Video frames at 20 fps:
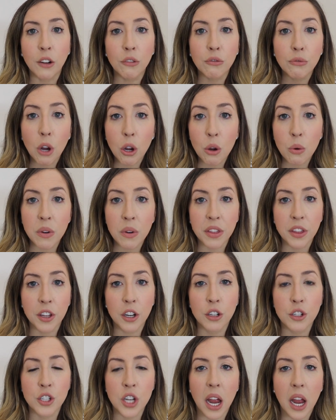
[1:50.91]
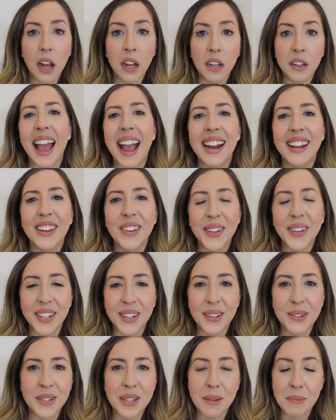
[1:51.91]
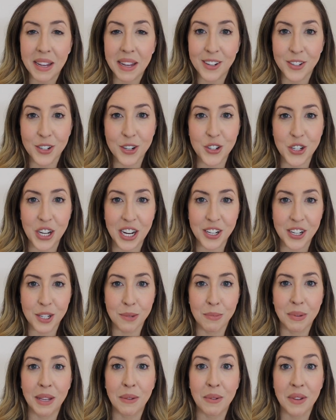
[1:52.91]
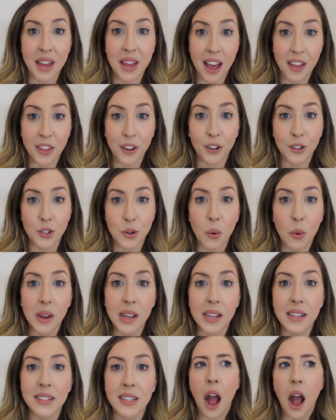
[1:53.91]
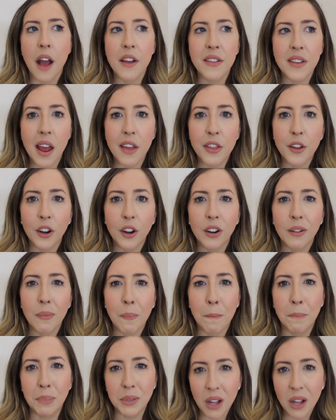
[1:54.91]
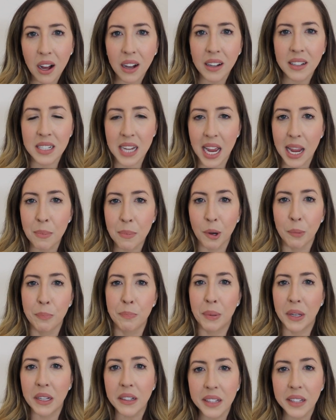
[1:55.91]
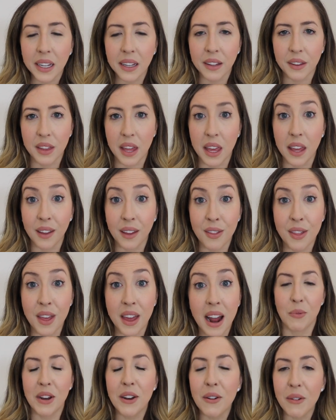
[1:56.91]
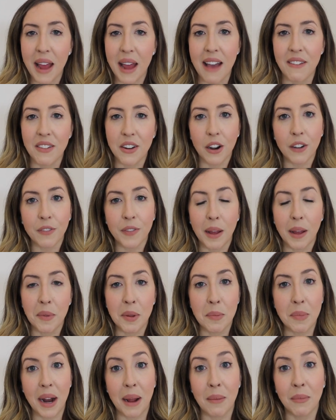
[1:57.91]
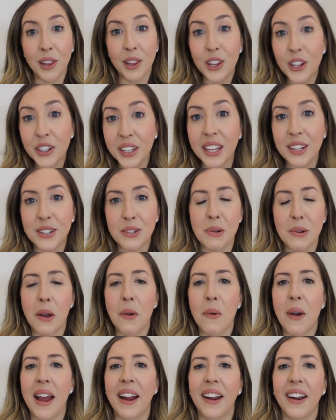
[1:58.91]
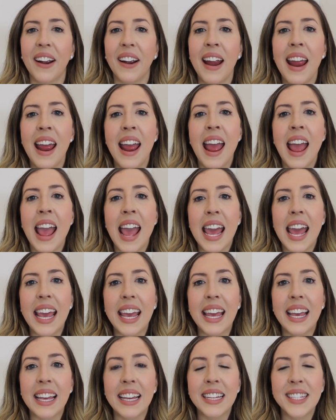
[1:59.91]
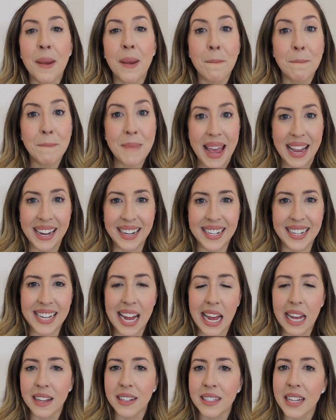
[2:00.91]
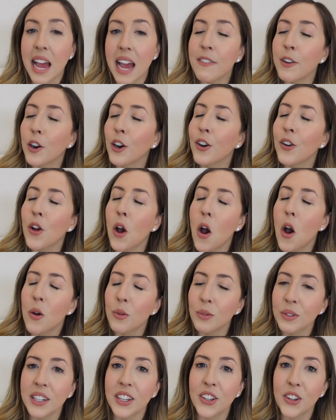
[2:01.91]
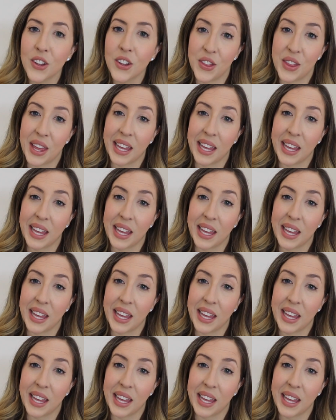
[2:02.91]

grow with your child, and you can use them interchangeably with other toys. Another block type or building thing that we don't have in our family but I'm looking to acquire is Magna Tiles. I've heard only good